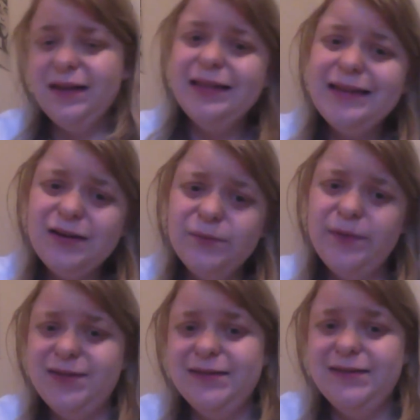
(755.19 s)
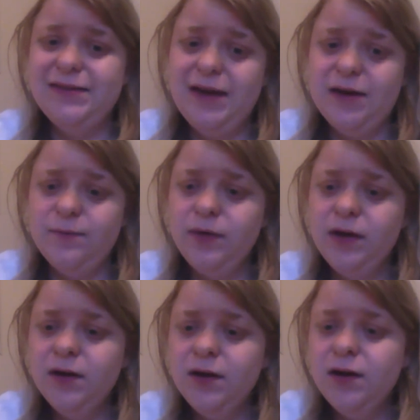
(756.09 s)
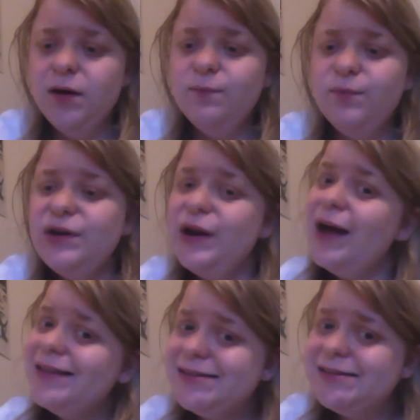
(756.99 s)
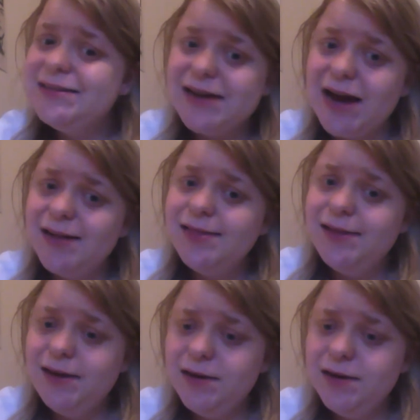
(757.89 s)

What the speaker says: a little bit the same, but not exactly.